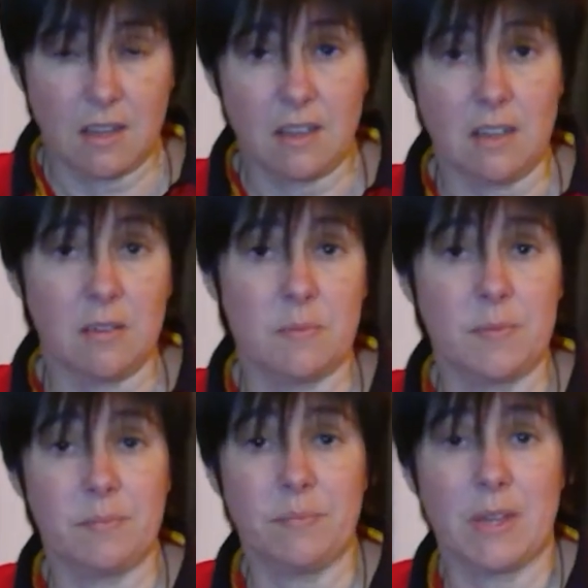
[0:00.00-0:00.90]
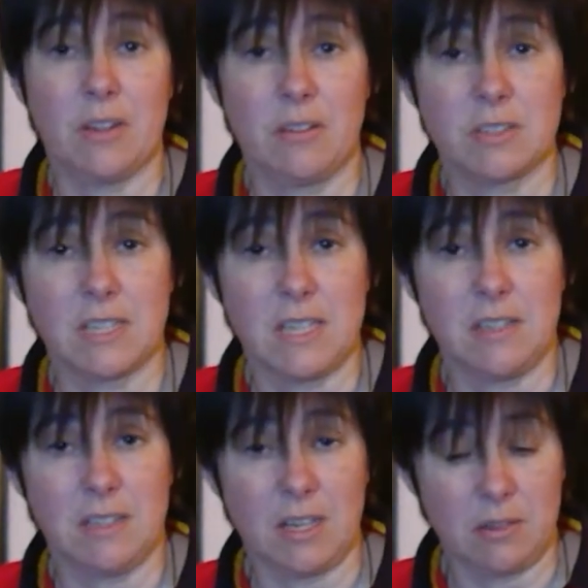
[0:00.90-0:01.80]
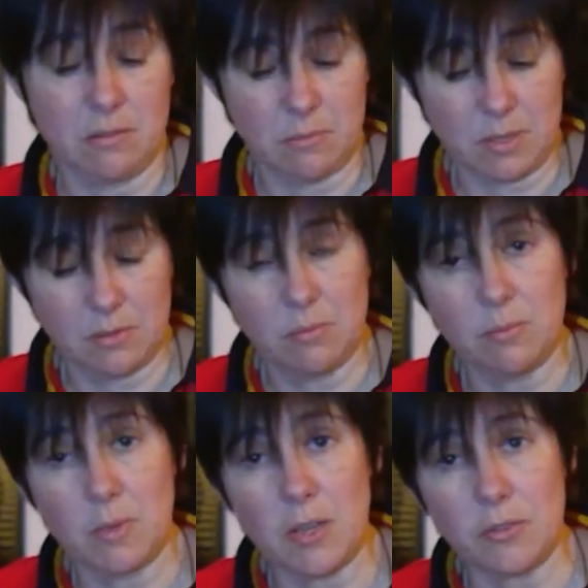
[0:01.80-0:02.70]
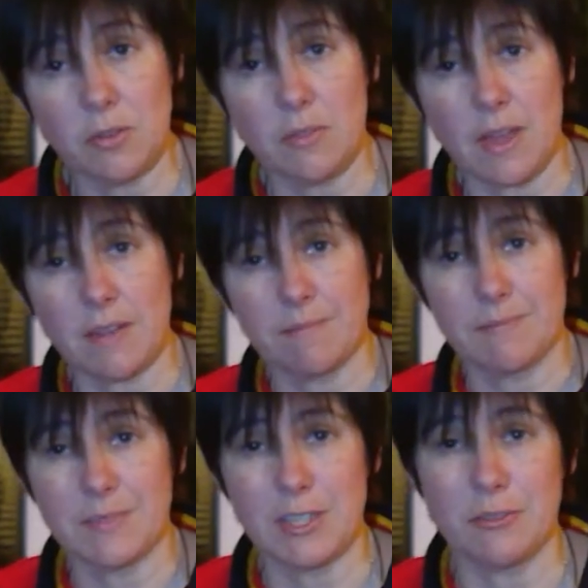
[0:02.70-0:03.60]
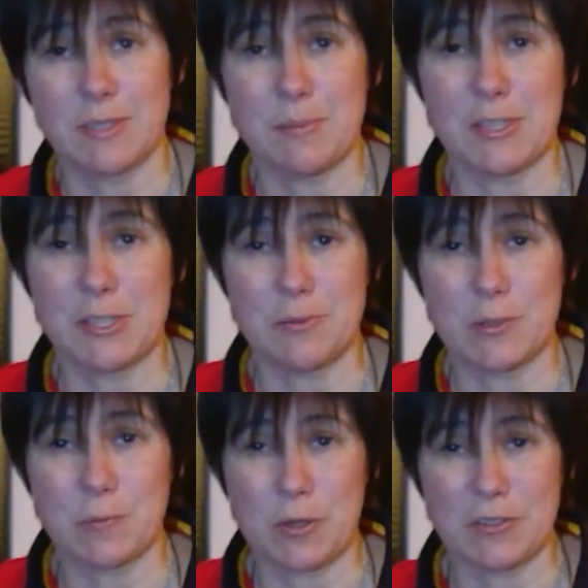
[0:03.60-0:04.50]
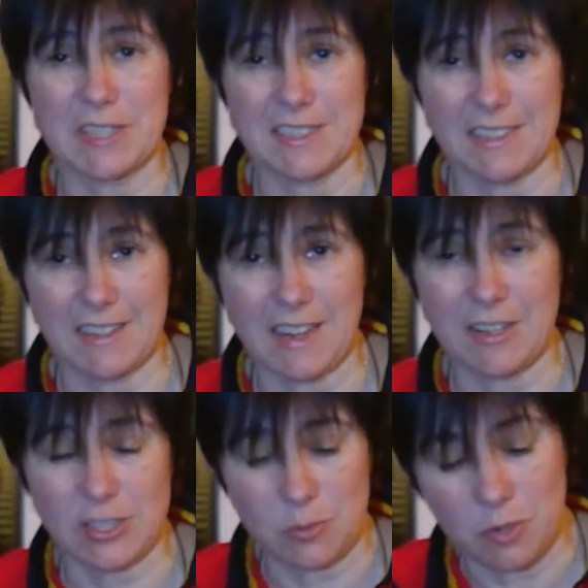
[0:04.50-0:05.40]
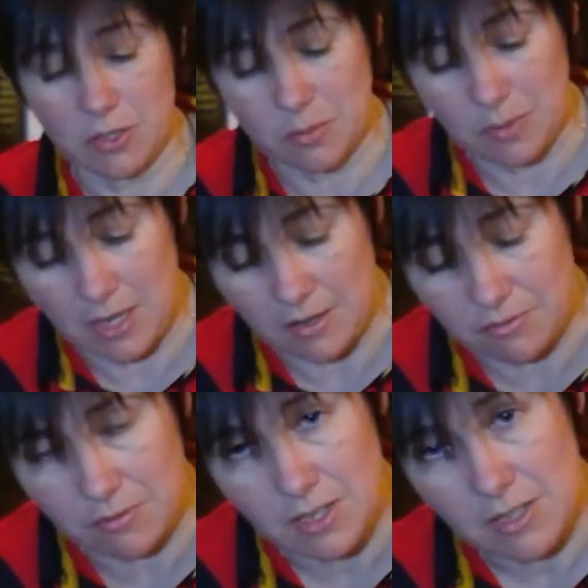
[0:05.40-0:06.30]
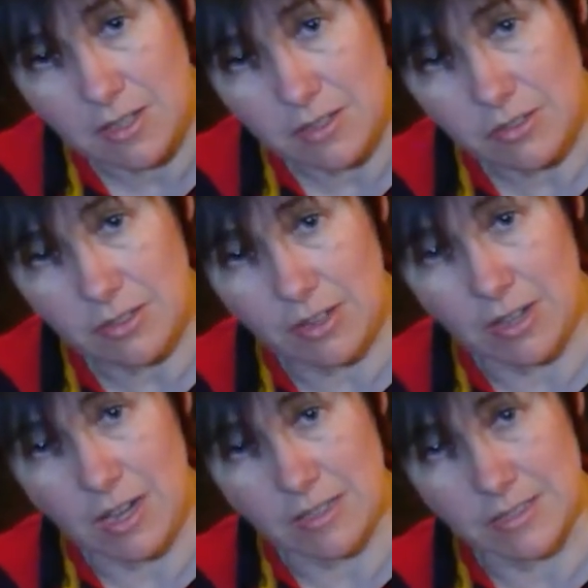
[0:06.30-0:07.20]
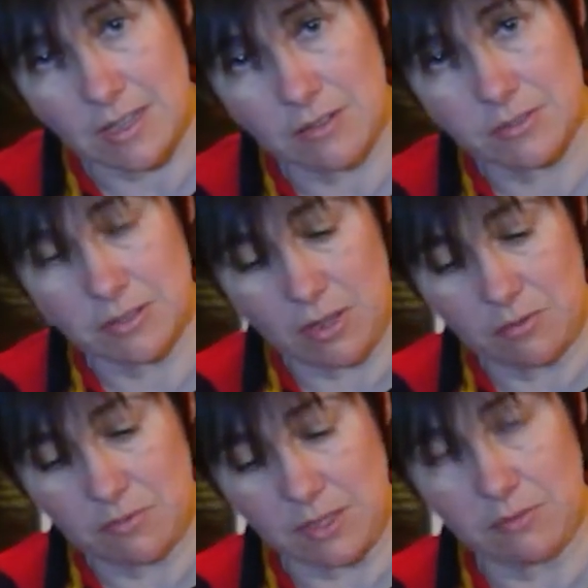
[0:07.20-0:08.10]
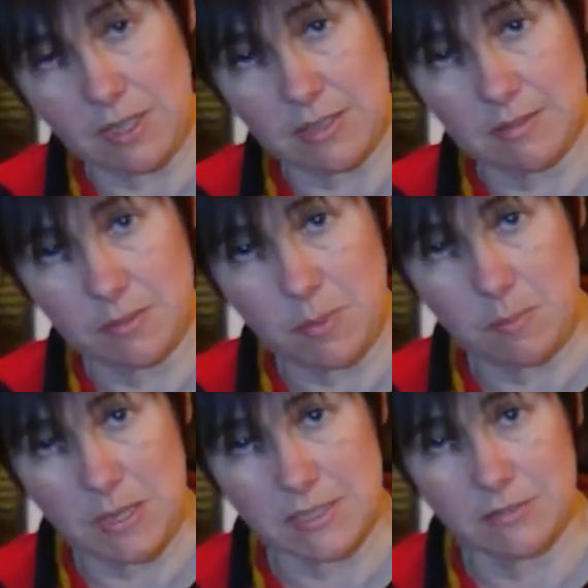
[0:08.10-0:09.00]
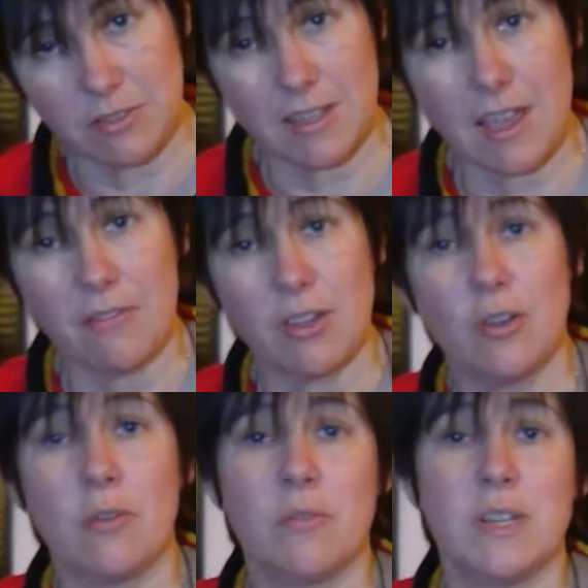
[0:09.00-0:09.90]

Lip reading: And Ozzy, you know, will work through that, you know, similar to us processing energy work that we have done on ourselves, and hopefully feel a bit better for having got